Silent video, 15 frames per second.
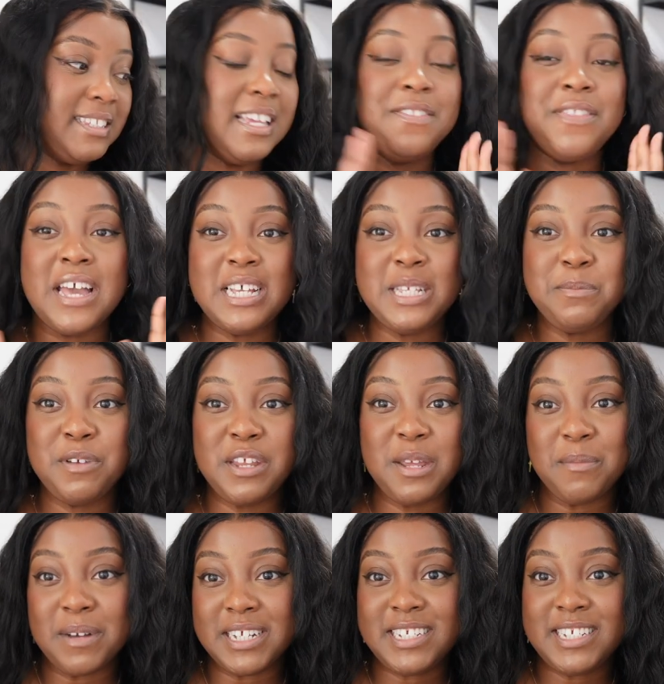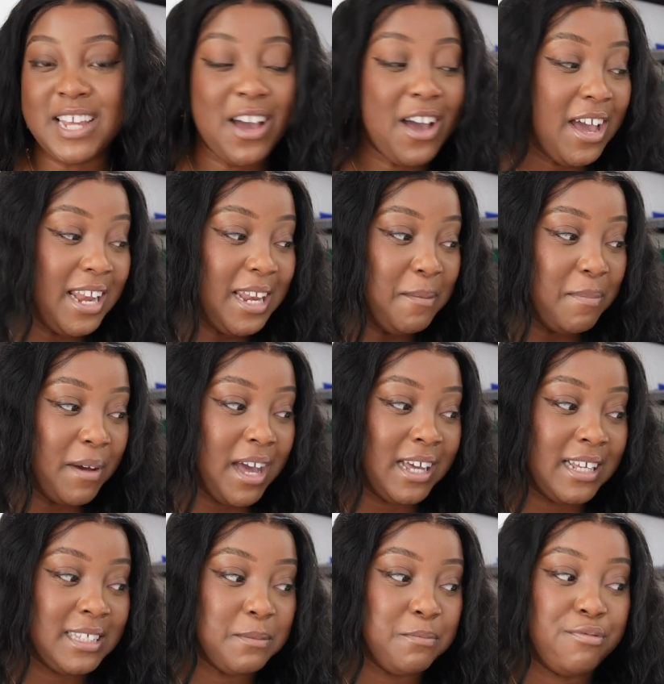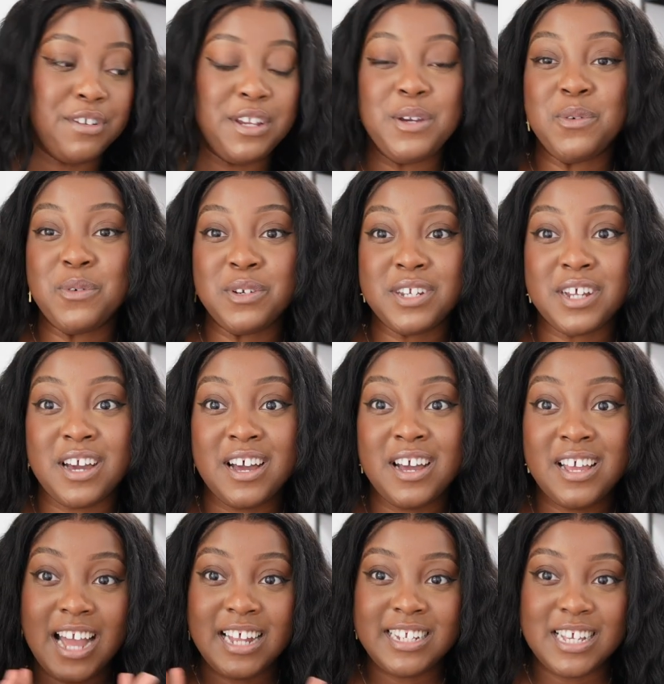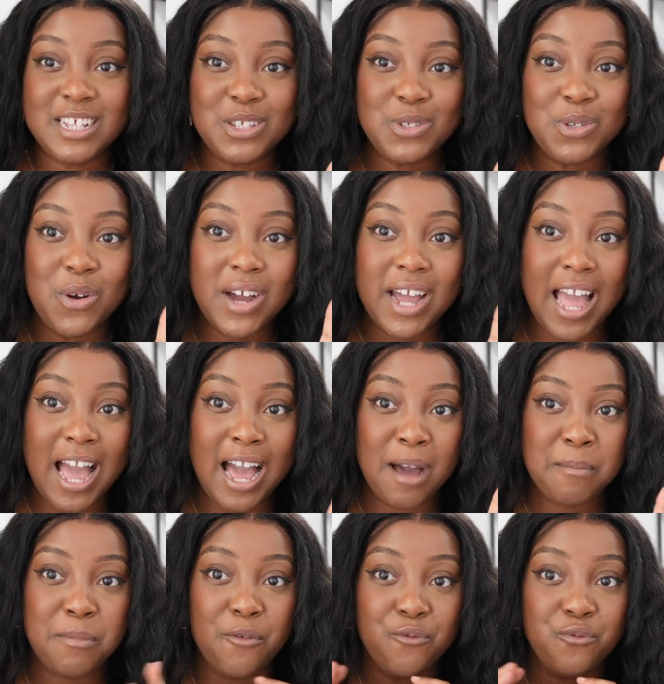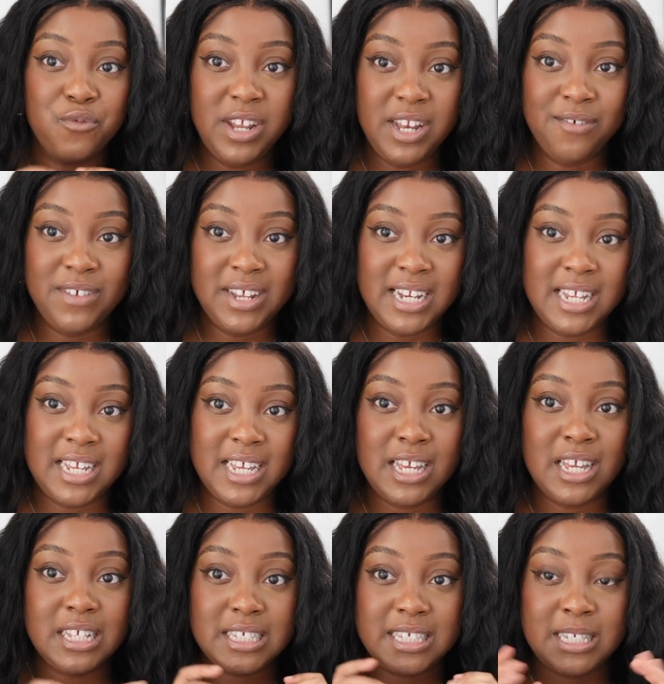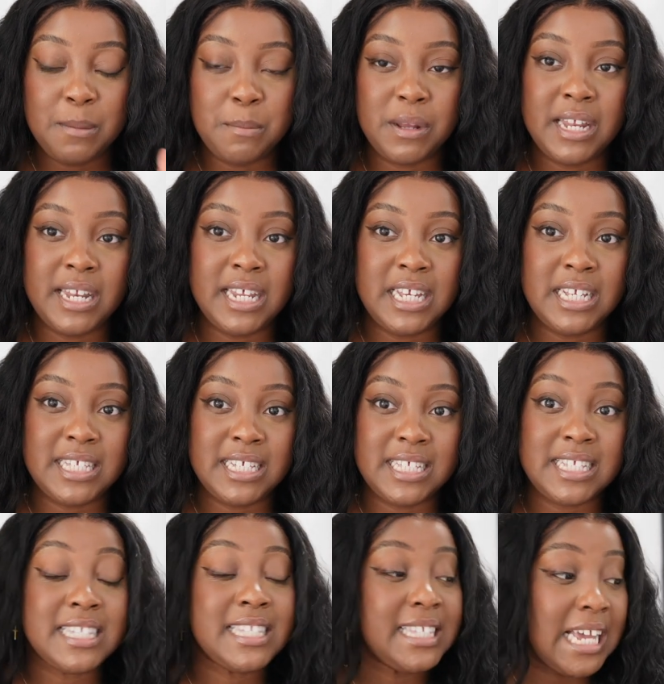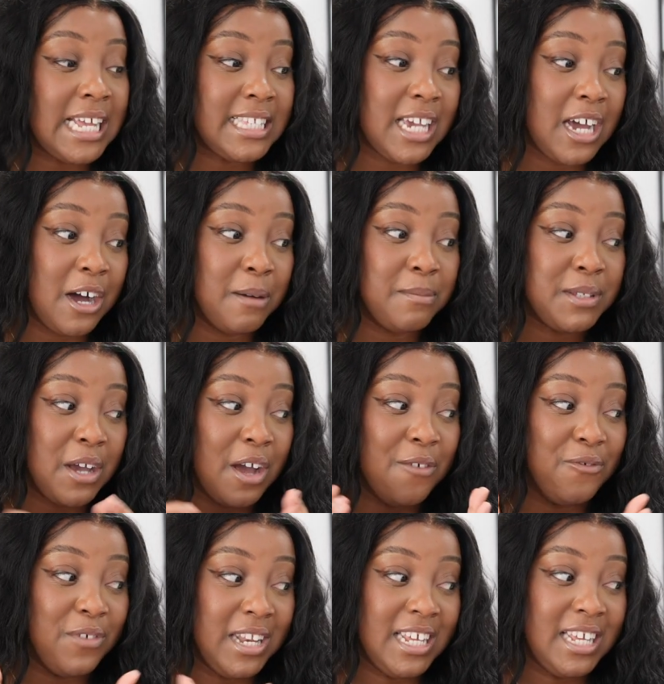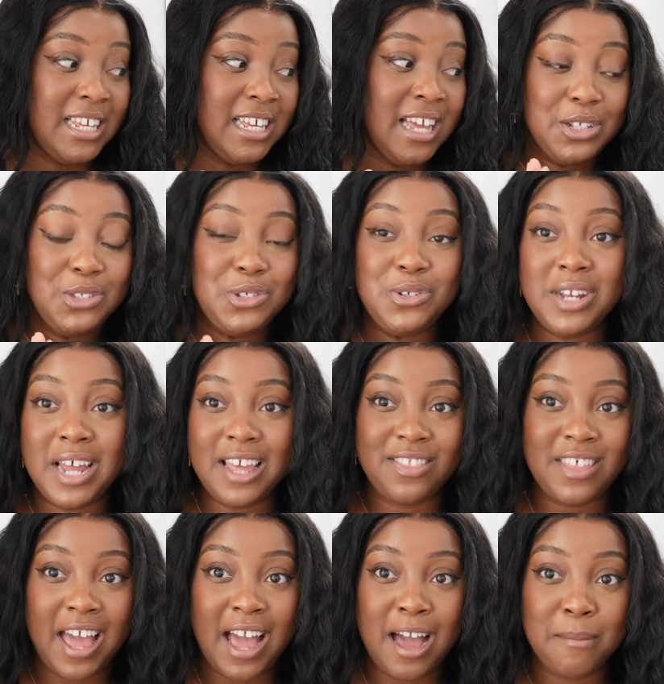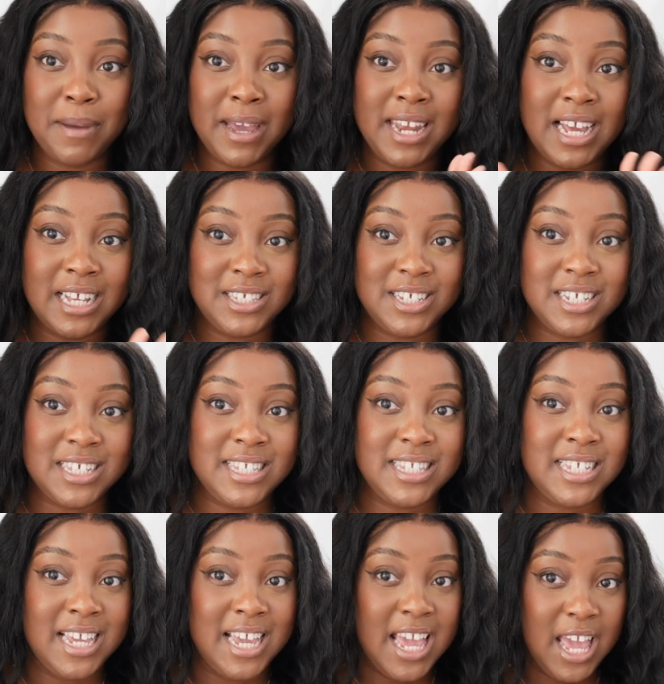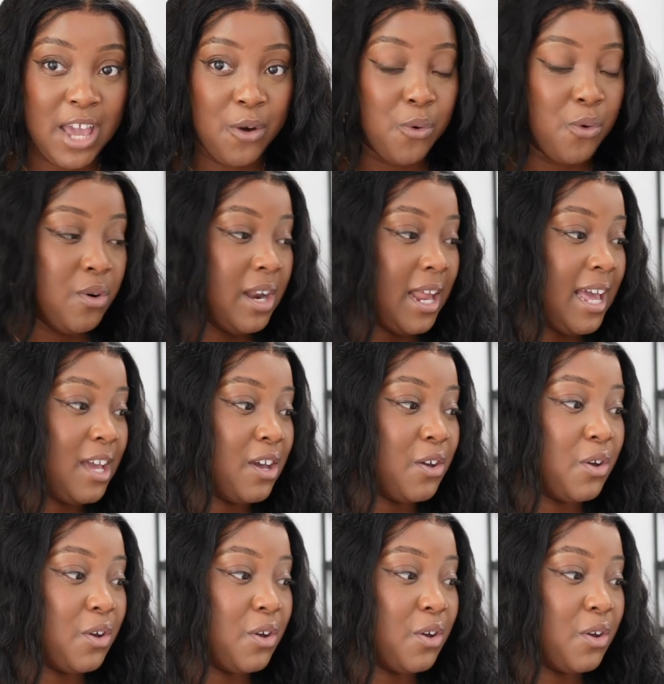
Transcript: So that is pretty much the early bird pre-order and in-stock app. Really, really simple and easy to set up. So I really do like the app. And as you can see, it all like